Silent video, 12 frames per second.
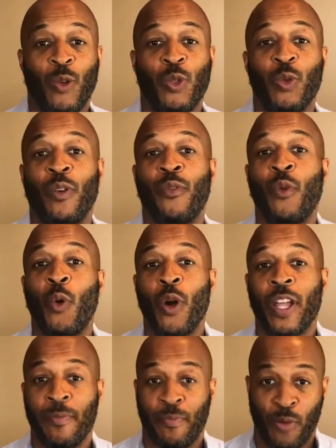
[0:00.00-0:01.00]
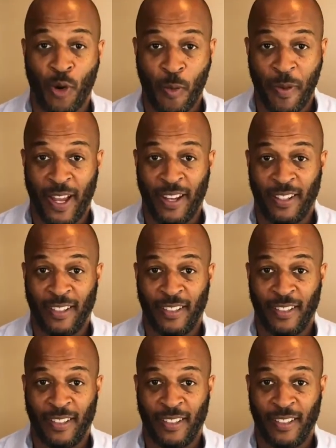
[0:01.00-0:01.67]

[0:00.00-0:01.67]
to avoid probate.